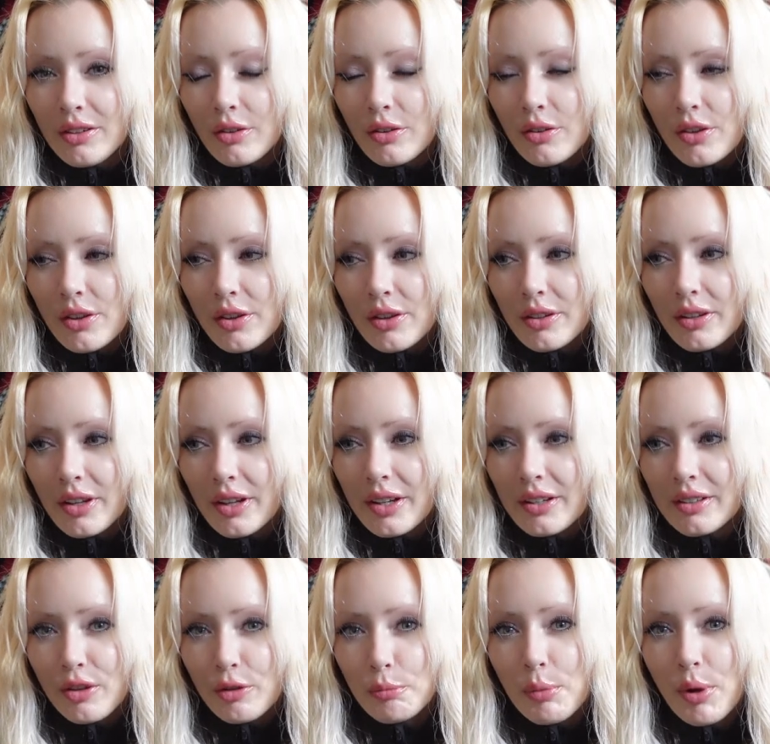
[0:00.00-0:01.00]
or the like
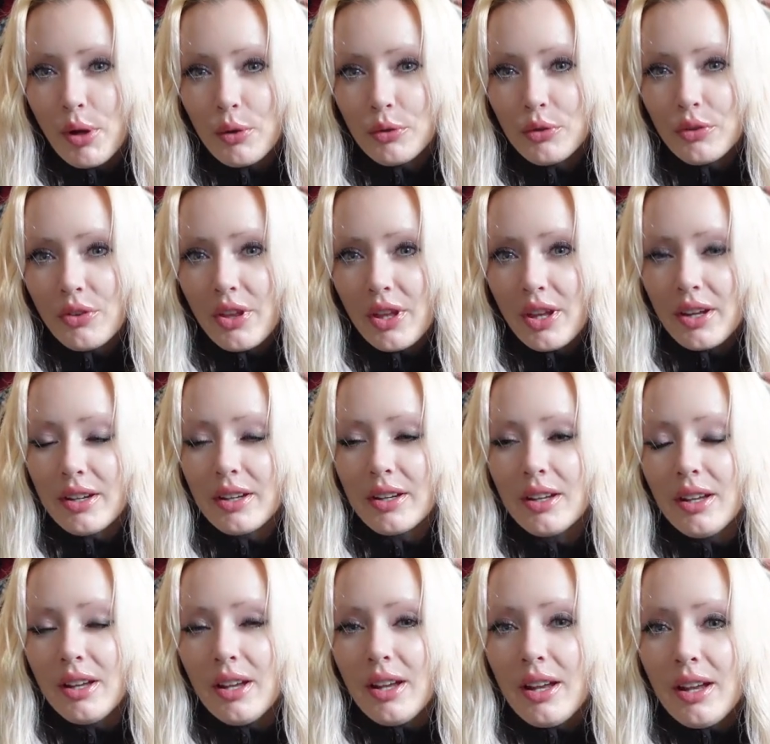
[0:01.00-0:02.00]
this post thing
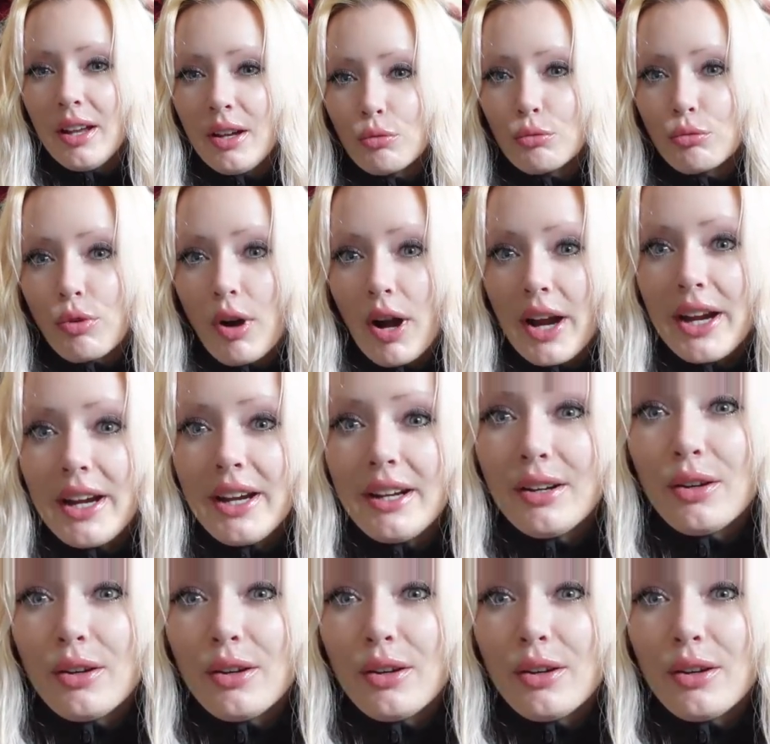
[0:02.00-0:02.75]
right